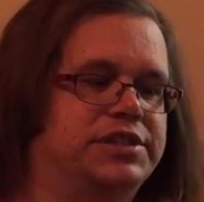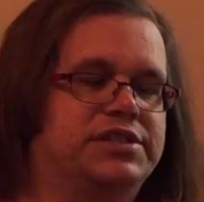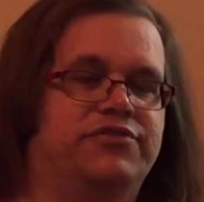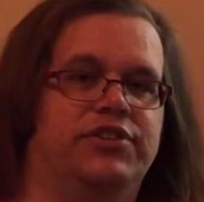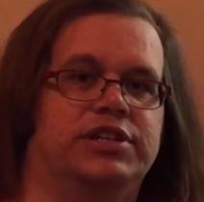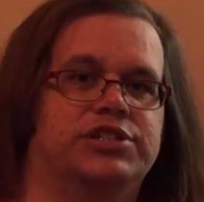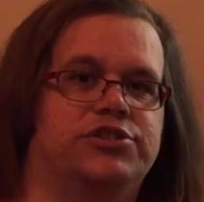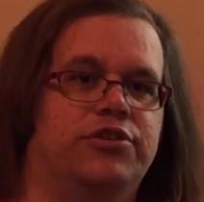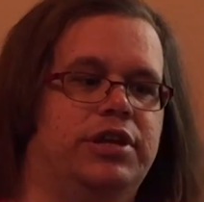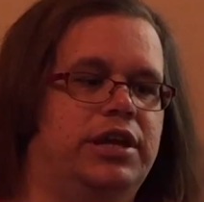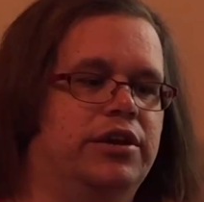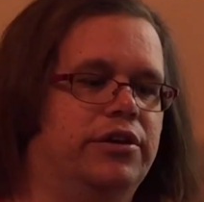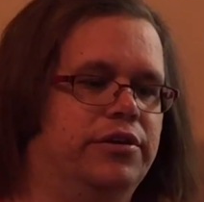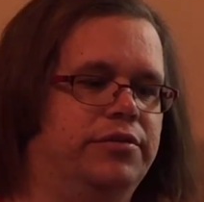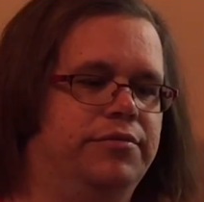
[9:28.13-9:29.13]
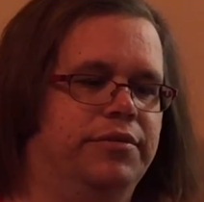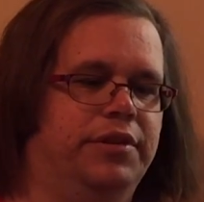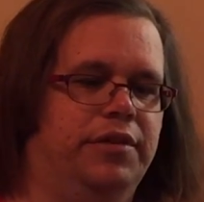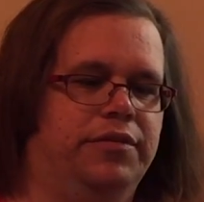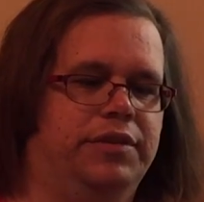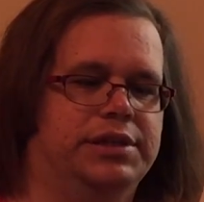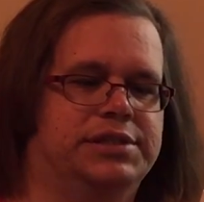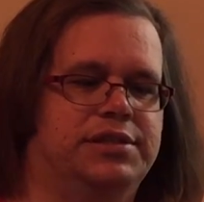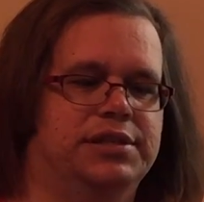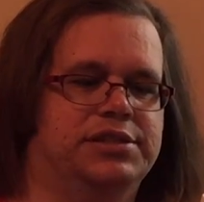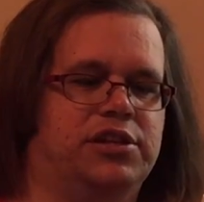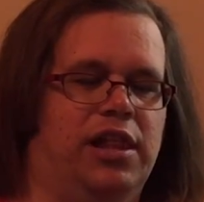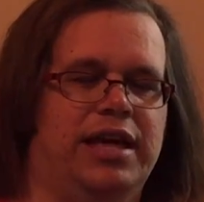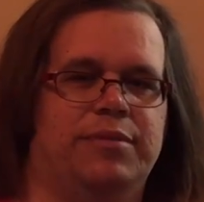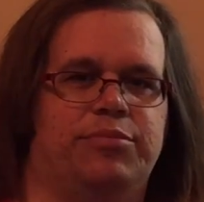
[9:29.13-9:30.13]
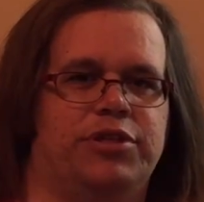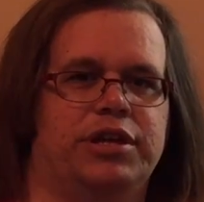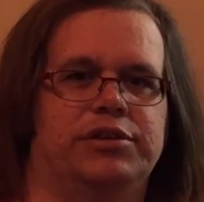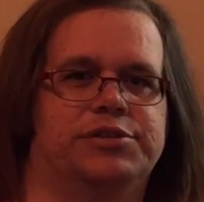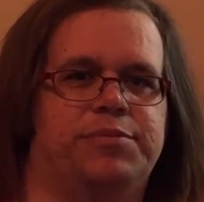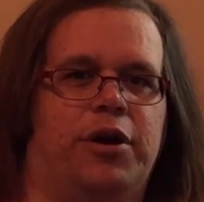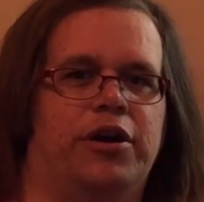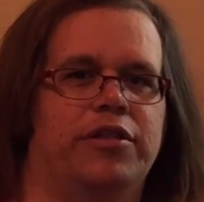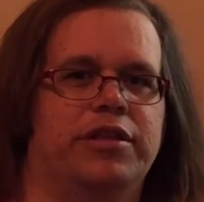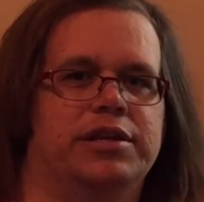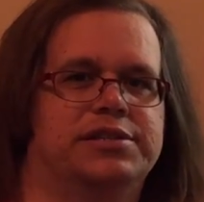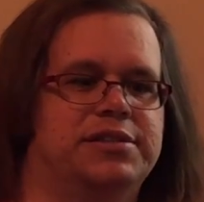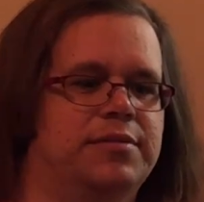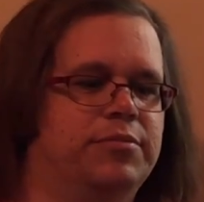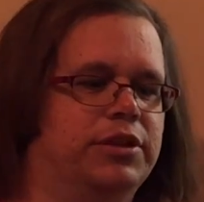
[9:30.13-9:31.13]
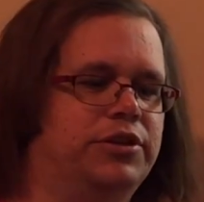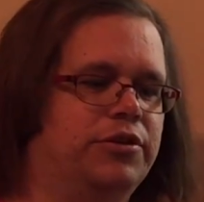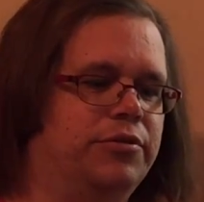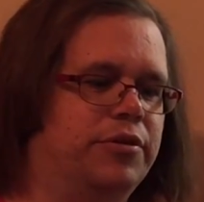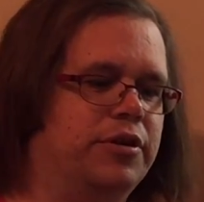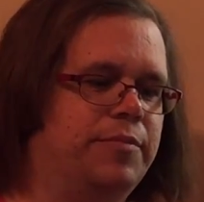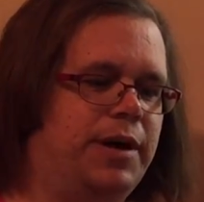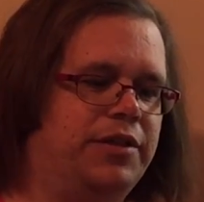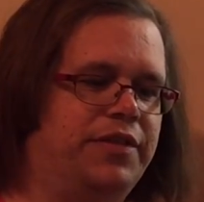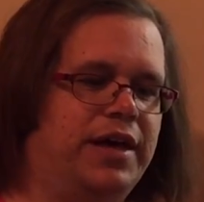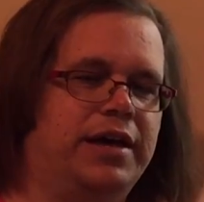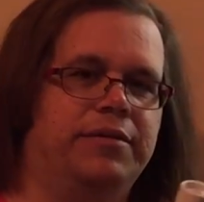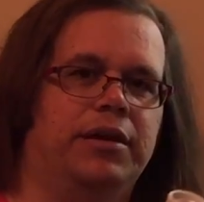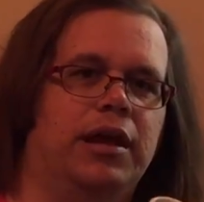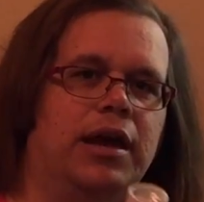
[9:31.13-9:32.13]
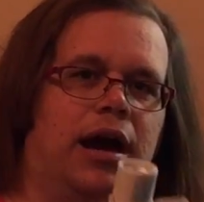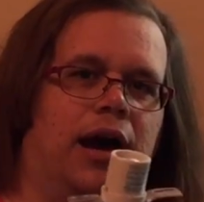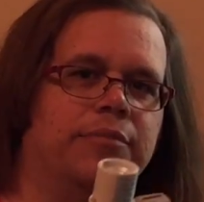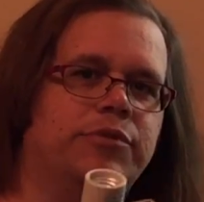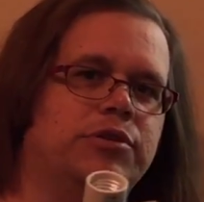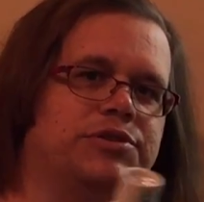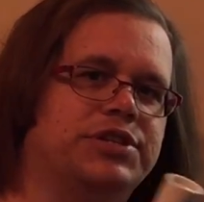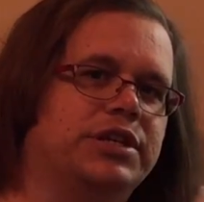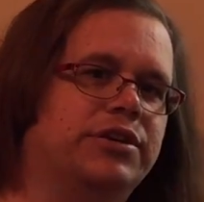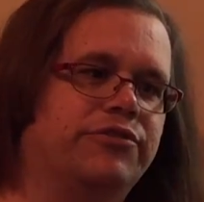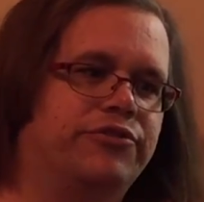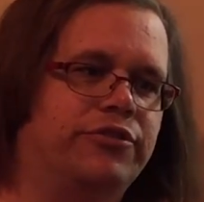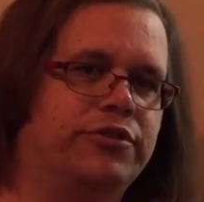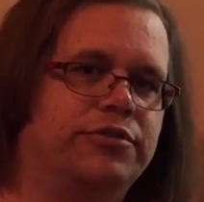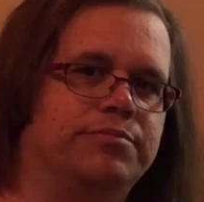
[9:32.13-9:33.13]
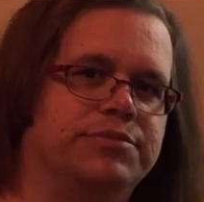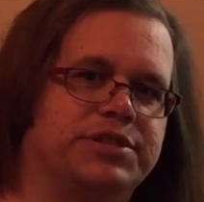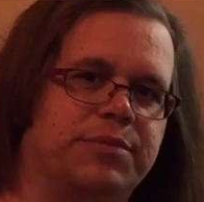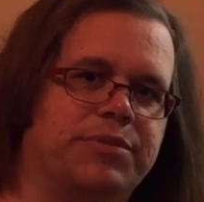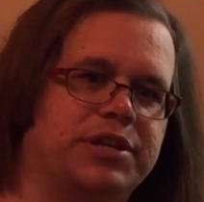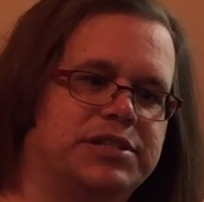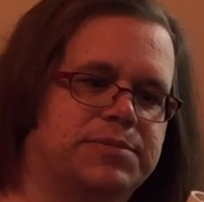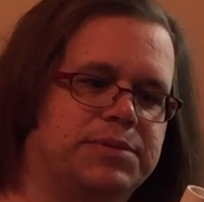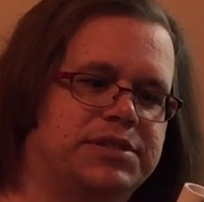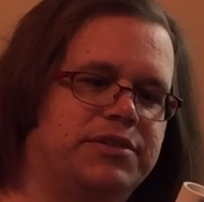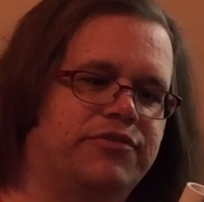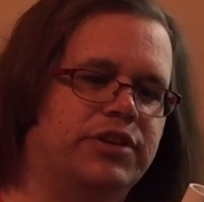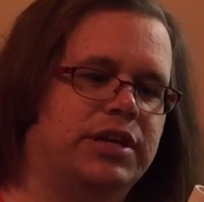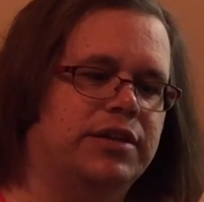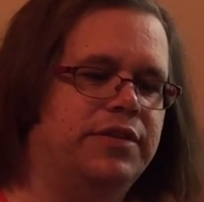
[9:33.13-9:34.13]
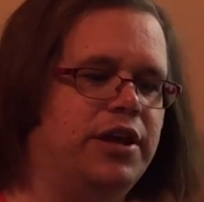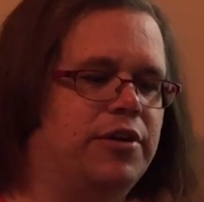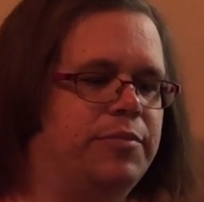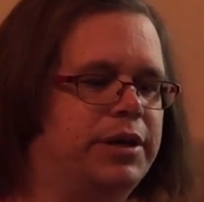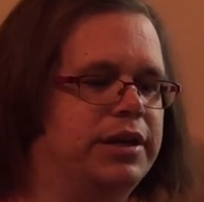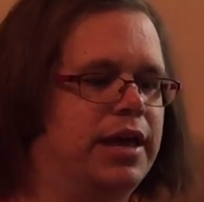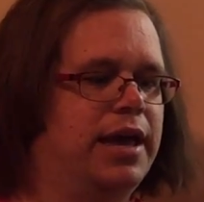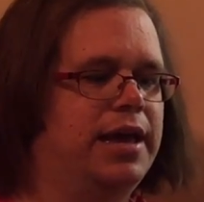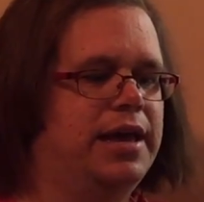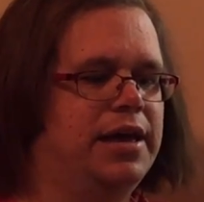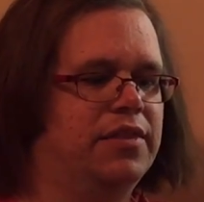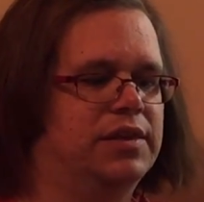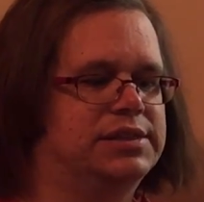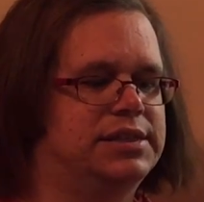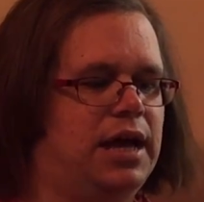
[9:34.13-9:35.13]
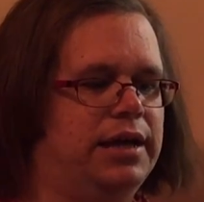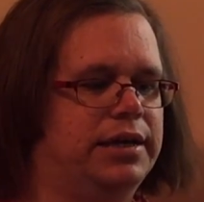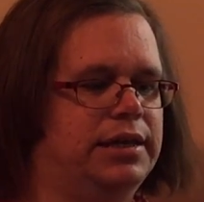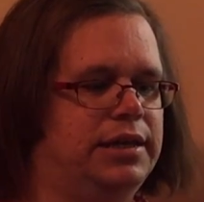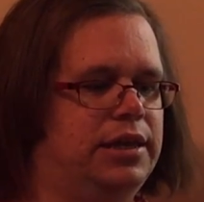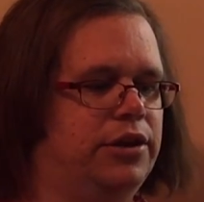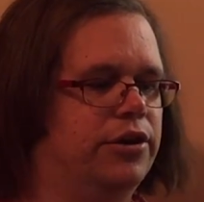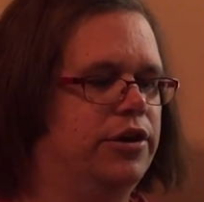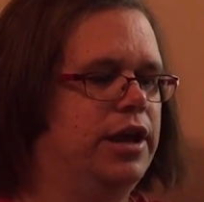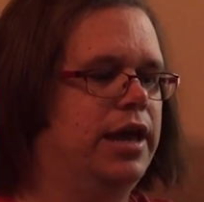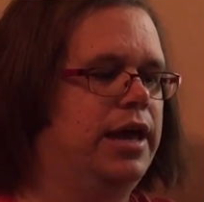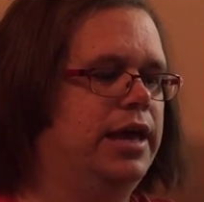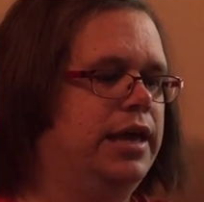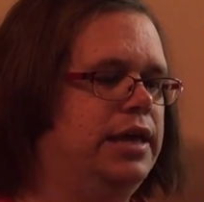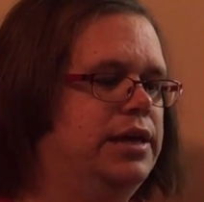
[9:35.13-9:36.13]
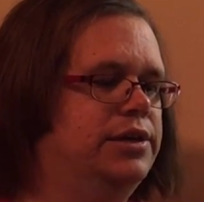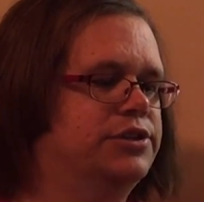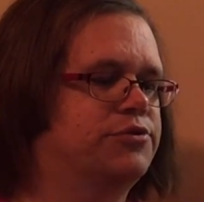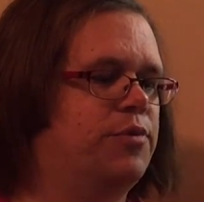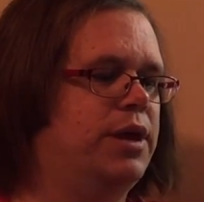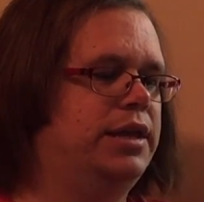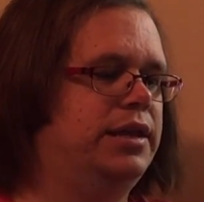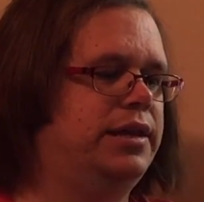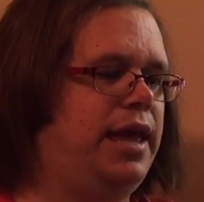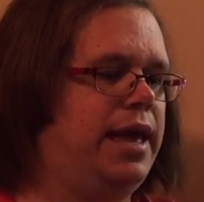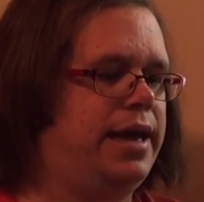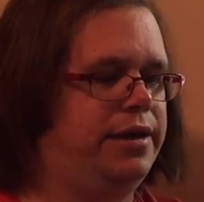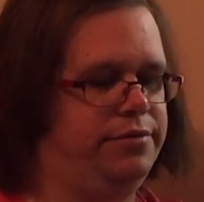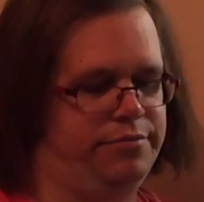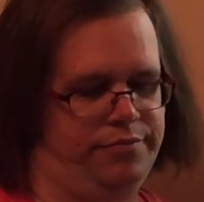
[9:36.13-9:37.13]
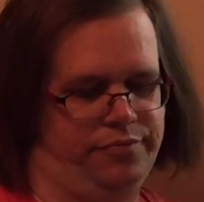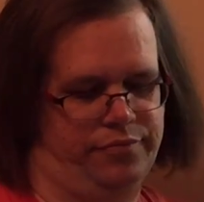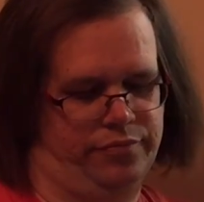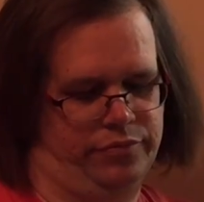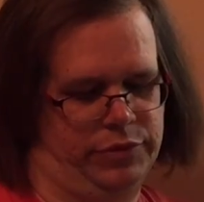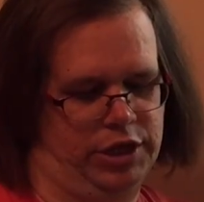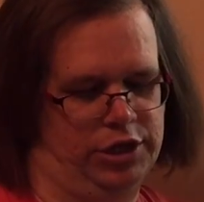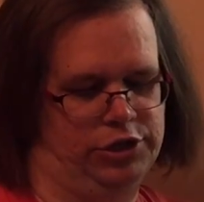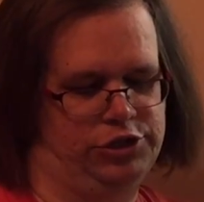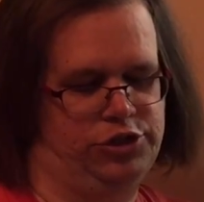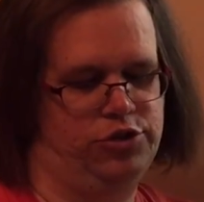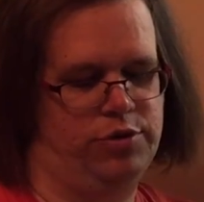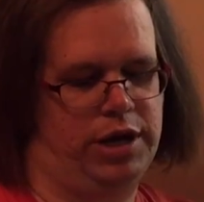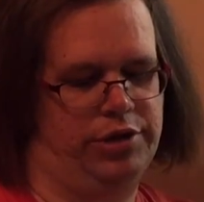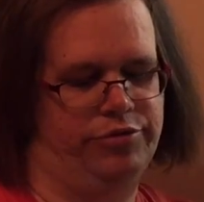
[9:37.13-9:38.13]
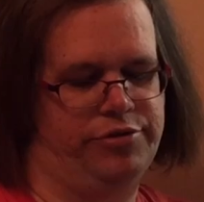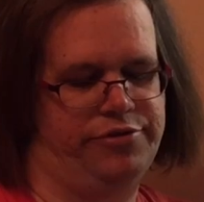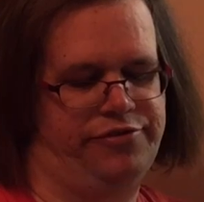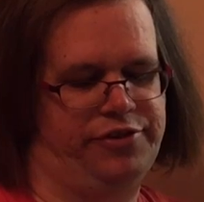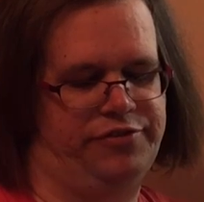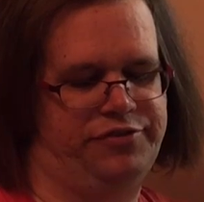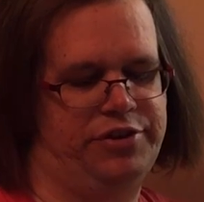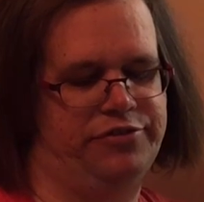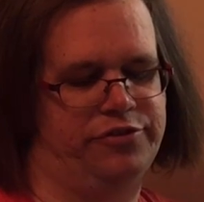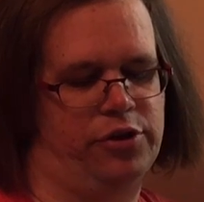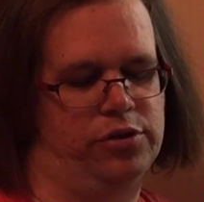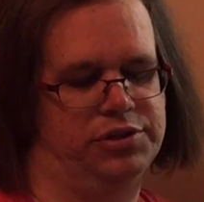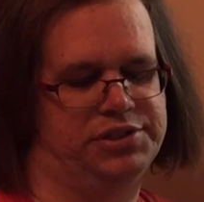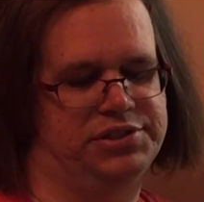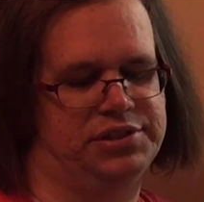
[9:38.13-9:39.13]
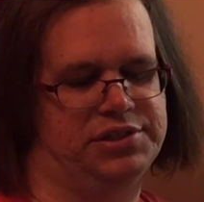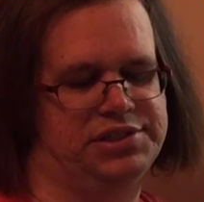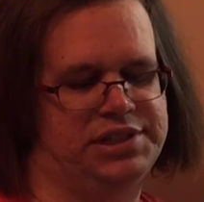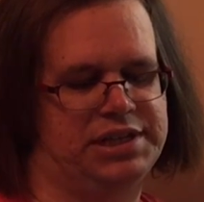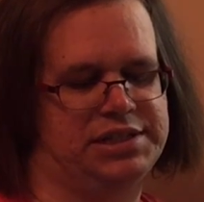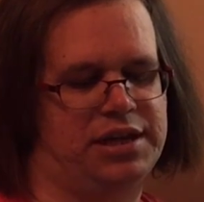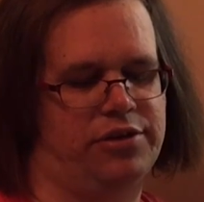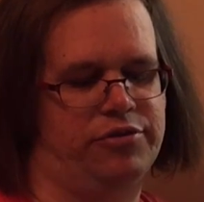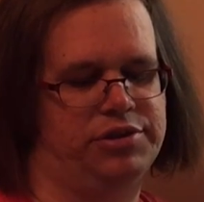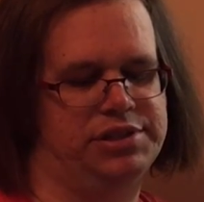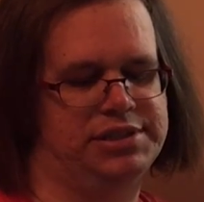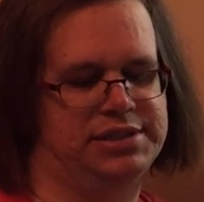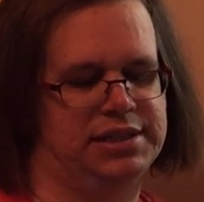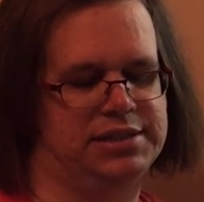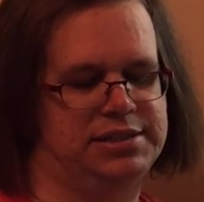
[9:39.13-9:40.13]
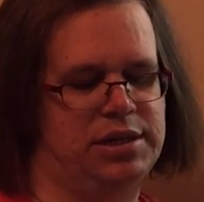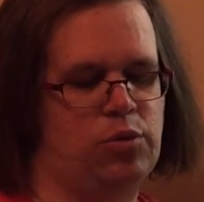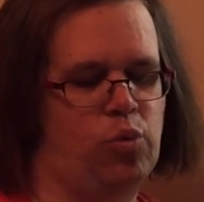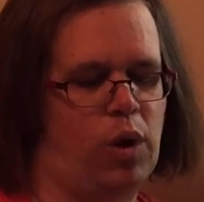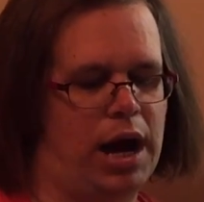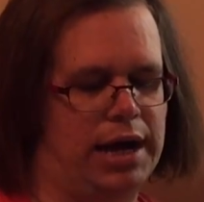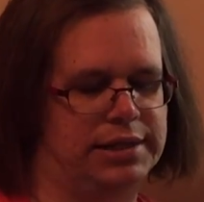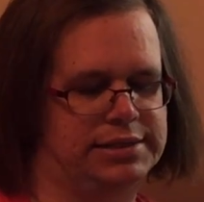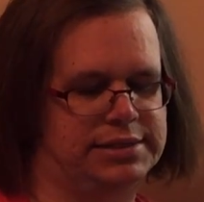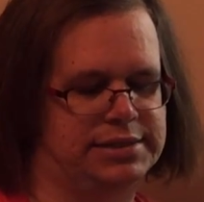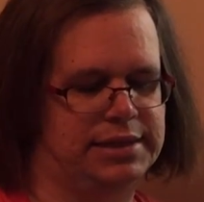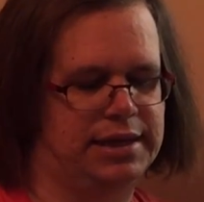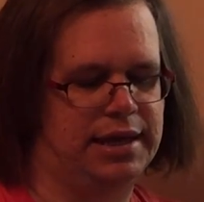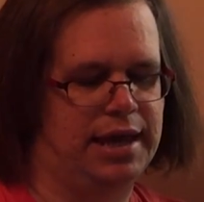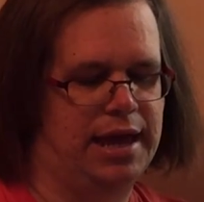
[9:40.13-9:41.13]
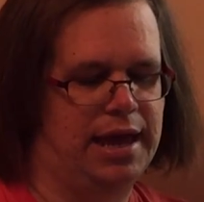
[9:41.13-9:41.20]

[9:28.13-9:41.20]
this fixture here. This clamp thing is part of the assembly. Don't worry about that. I'm using it for something specific in there. But the socket here is rated at 250 volts, 660 watts.